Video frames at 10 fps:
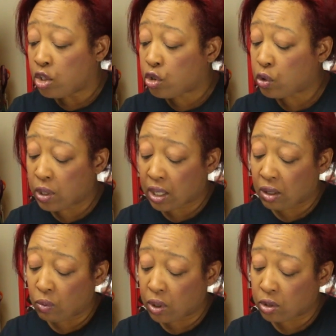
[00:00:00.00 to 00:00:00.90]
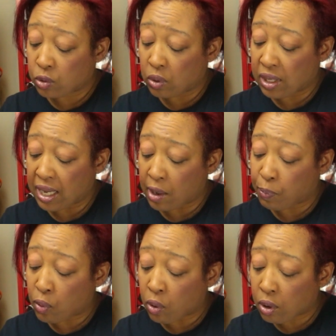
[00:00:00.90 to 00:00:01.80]
Two lucky winners will get a
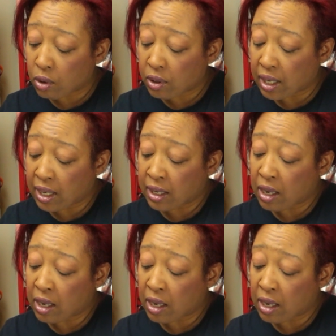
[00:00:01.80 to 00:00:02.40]
portal gun,